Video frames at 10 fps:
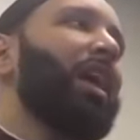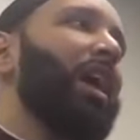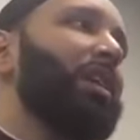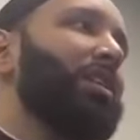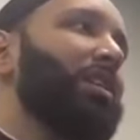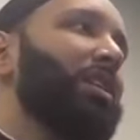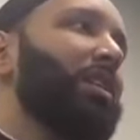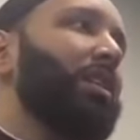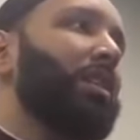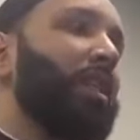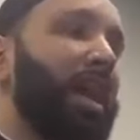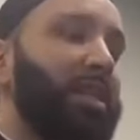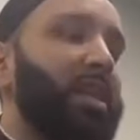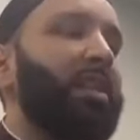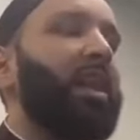And
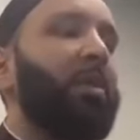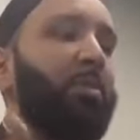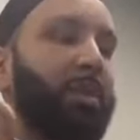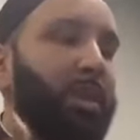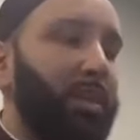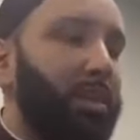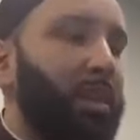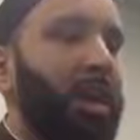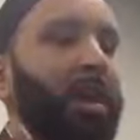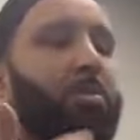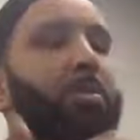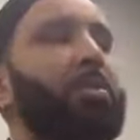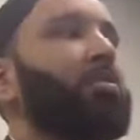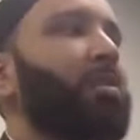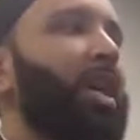that's at that point uh, a
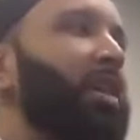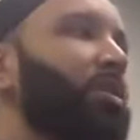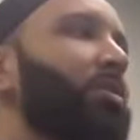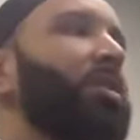person would answer.